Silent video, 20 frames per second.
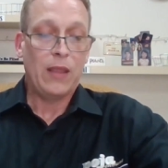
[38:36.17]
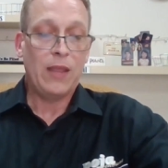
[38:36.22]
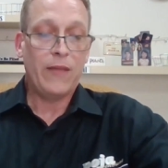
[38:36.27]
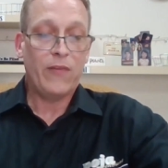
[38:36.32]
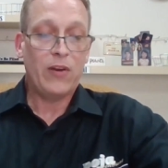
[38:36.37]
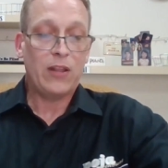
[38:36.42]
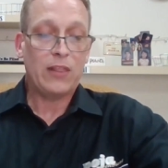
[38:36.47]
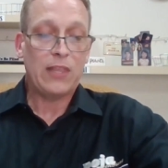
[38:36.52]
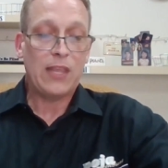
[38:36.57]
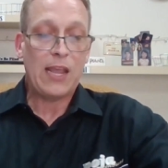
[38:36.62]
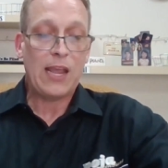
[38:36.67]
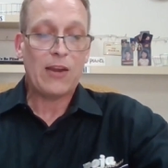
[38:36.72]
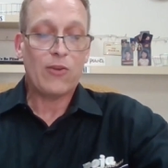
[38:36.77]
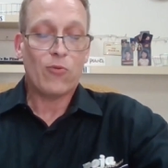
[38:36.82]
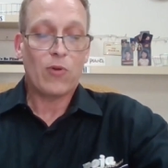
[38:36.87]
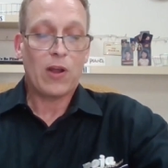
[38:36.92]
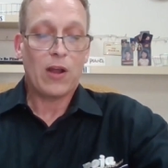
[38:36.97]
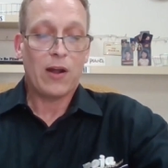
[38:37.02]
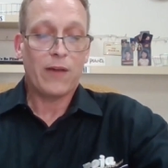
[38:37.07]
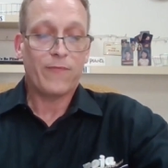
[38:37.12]
Even at the
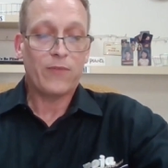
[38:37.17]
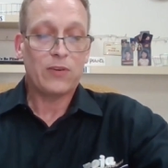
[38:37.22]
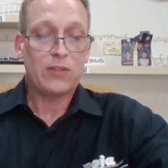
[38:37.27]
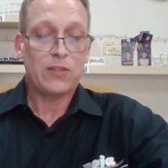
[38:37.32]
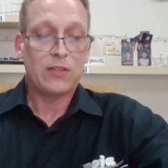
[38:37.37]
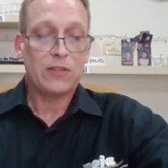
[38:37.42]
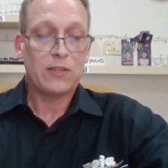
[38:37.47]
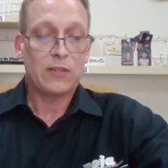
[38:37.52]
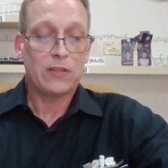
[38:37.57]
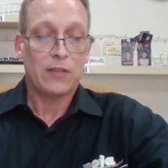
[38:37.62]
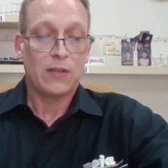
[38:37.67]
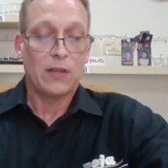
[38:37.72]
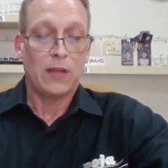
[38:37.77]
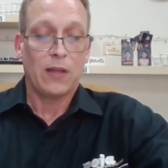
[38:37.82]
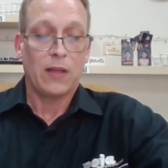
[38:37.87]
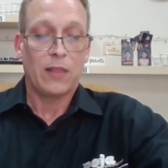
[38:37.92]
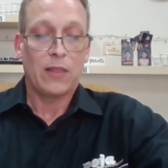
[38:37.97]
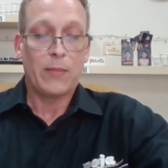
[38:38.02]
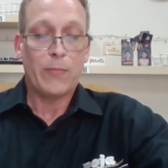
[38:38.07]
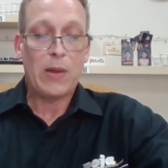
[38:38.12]
annual conferences,
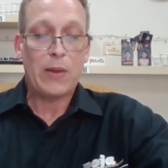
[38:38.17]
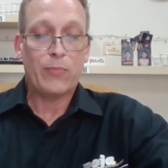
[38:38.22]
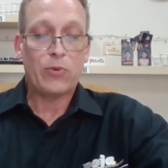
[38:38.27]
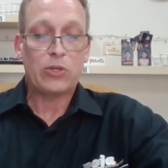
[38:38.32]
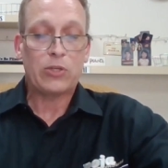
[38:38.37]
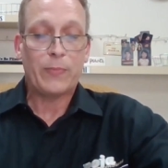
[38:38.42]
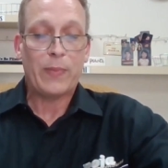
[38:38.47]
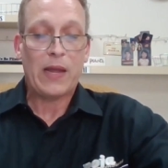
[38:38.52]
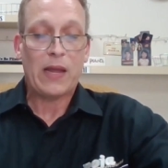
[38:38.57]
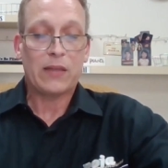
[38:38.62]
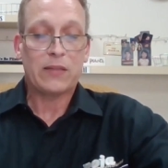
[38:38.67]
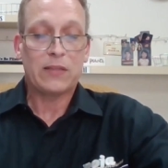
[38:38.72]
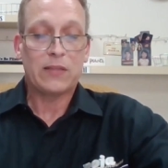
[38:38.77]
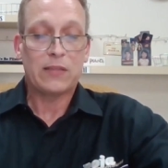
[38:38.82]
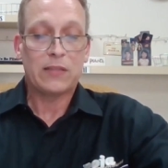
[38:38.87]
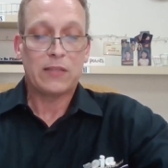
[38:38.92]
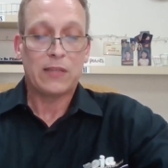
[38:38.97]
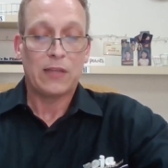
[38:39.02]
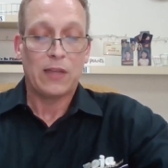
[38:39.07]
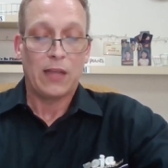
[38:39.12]
the member
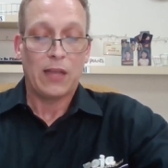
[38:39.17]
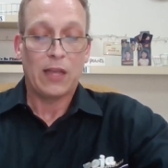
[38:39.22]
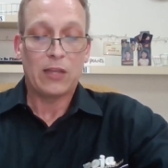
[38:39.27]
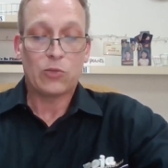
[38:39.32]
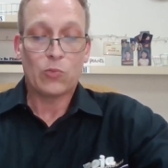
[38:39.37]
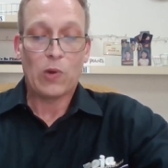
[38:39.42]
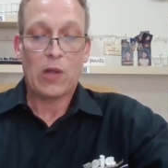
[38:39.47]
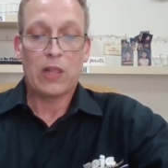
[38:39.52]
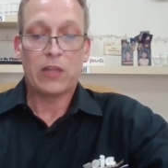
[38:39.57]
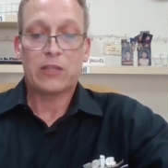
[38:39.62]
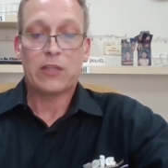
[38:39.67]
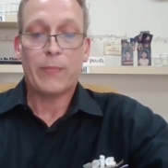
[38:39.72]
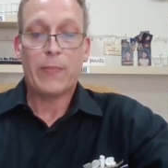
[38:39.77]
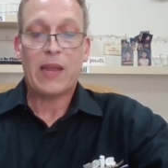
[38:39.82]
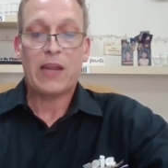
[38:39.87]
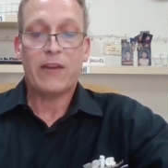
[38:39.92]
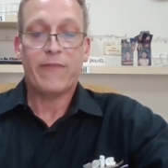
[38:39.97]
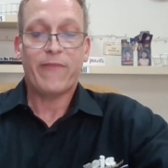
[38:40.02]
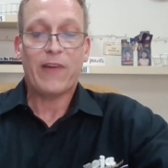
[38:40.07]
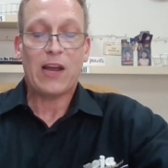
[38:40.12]
spouses, as well as
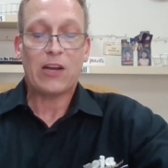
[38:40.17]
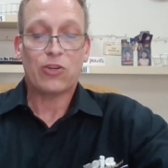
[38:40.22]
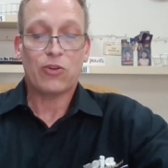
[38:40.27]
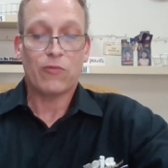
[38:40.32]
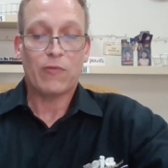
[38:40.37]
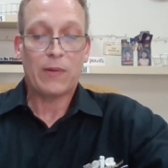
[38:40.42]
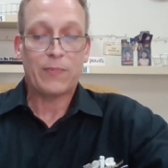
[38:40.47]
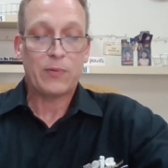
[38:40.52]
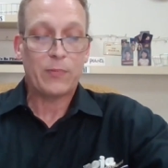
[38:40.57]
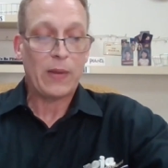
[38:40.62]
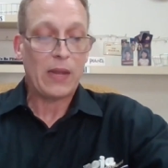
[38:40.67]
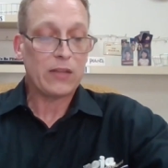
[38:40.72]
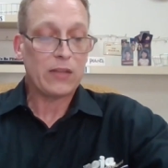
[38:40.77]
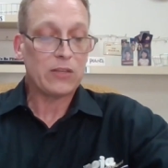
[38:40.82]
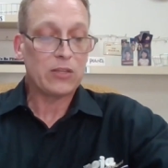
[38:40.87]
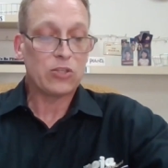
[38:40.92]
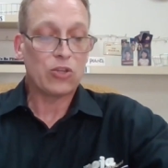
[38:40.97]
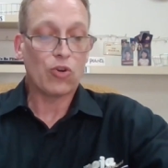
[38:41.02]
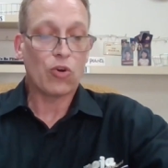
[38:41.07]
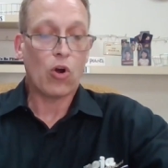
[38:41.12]
the manufacturer rep
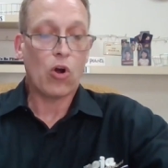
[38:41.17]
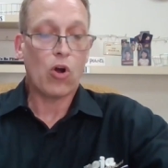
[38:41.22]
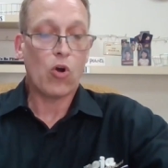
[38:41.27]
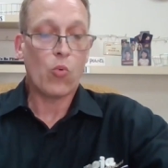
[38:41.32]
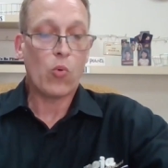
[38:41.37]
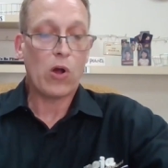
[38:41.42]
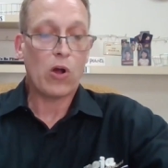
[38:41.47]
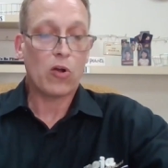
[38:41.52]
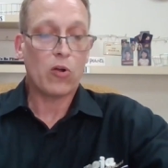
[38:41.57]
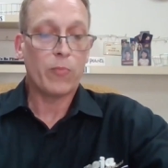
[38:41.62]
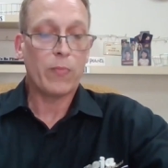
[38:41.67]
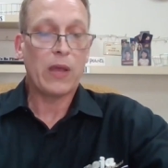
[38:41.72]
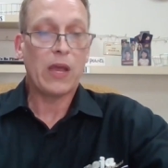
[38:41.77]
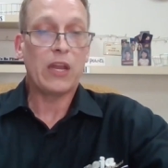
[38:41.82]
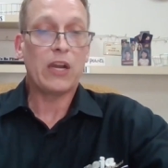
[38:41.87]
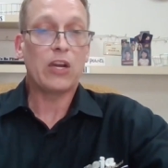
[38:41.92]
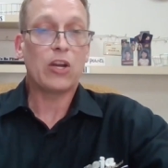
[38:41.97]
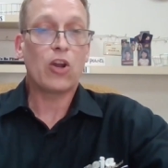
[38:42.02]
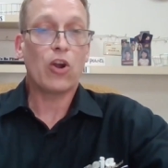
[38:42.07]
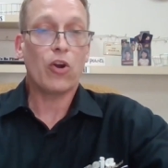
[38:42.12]
spouses, are all
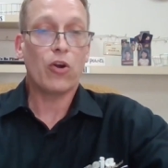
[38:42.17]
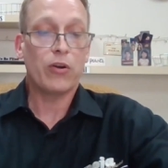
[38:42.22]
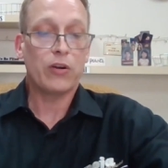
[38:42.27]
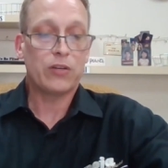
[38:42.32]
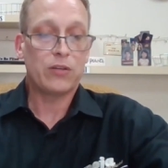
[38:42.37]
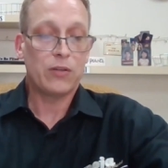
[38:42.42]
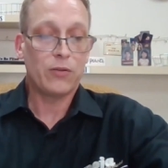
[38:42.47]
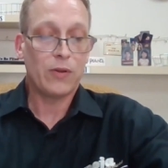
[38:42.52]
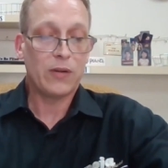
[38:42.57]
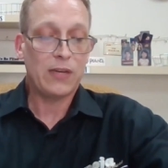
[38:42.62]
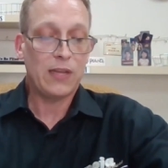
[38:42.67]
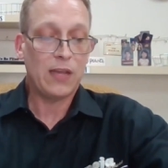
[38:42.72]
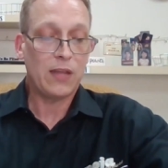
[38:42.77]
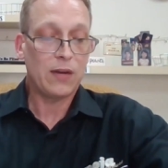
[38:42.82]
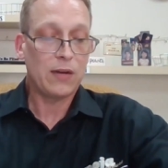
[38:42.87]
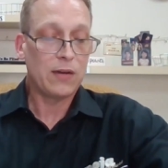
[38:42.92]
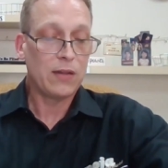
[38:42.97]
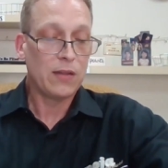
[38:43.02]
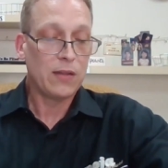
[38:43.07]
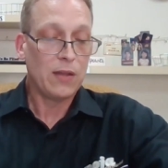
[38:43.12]
welcome and encouraged to
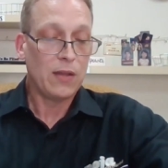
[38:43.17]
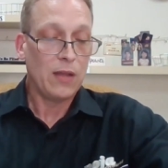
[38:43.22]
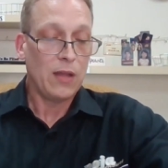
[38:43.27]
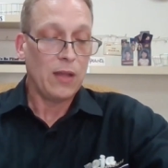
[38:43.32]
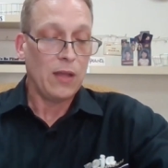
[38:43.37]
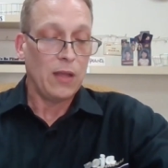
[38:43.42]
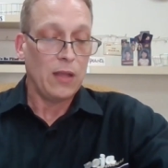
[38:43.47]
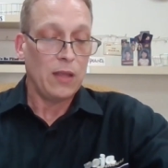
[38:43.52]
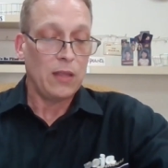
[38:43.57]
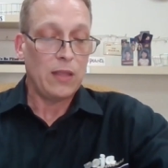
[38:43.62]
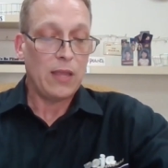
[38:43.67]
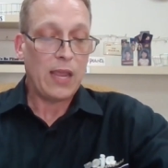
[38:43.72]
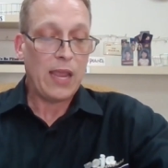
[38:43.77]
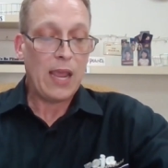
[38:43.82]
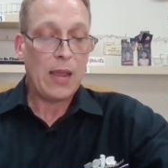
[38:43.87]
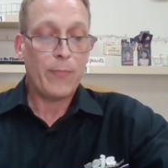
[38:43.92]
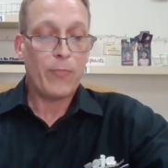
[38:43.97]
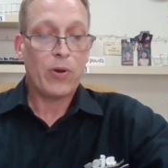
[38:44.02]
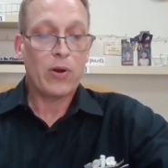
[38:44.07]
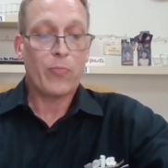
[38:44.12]
attend. You
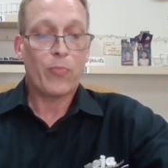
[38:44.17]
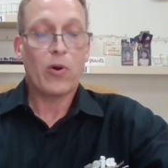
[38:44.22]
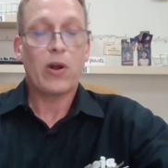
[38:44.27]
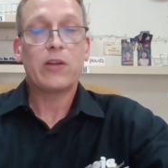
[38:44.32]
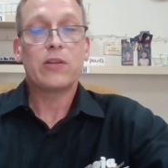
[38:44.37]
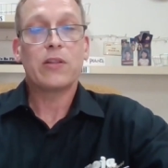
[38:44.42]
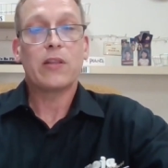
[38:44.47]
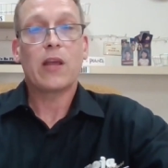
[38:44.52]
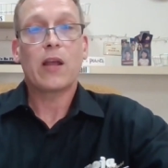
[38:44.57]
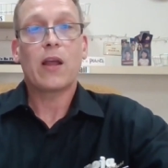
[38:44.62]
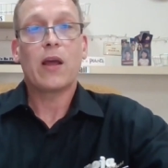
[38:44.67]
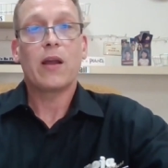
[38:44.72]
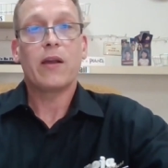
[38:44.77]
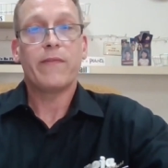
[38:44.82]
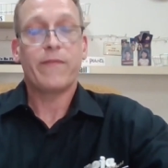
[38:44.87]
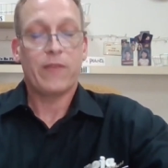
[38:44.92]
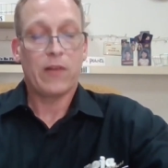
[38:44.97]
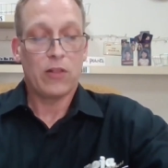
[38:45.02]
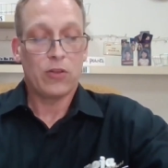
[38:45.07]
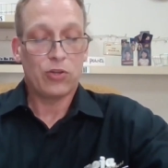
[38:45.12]
can't put a price on that
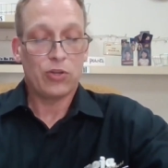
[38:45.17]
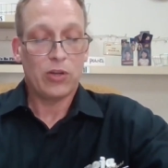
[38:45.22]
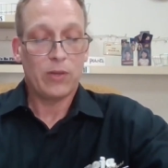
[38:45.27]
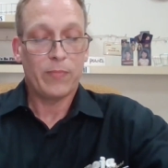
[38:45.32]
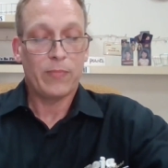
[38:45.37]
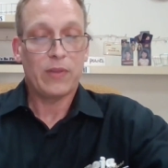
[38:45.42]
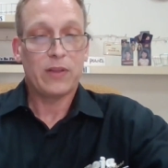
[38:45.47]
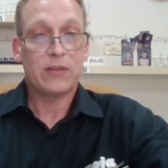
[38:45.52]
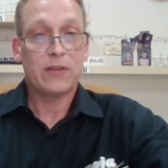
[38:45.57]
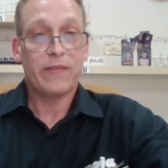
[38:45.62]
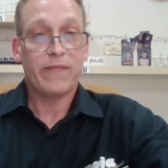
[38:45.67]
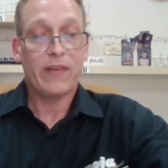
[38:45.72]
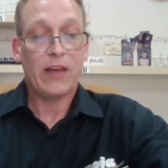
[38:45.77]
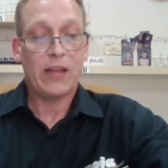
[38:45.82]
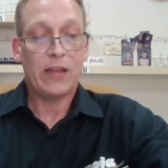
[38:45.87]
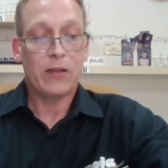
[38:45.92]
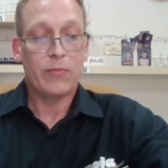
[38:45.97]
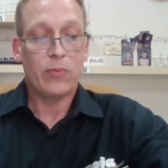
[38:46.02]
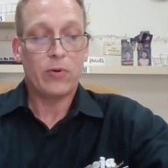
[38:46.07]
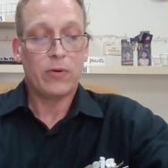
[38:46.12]
kind of fellowship. It's
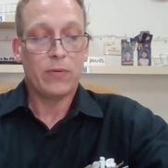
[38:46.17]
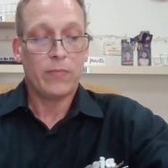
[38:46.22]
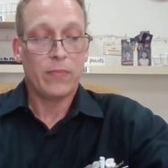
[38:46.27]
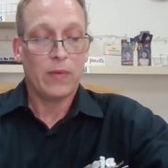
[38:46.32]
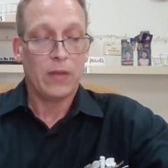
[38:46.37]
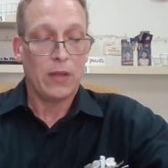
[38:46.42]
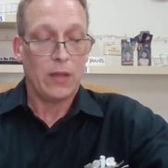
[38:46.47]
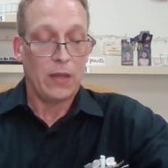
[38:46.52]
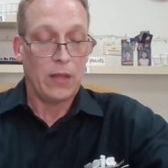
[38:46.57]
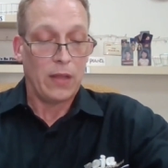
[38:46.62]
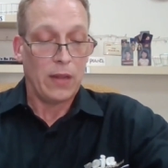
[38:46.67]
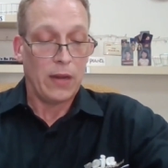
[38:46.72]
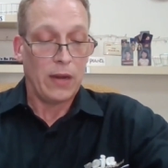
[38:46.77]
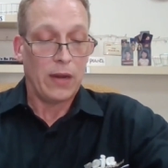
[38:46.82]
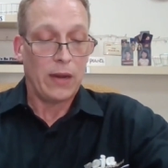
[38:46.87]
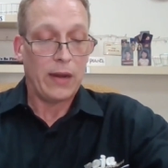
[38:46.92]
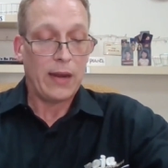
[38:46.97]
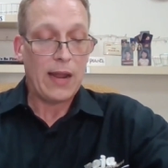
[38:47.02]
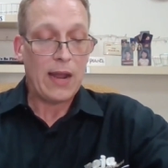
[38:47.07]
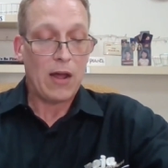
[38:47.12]
invaluable. Mm-hmm.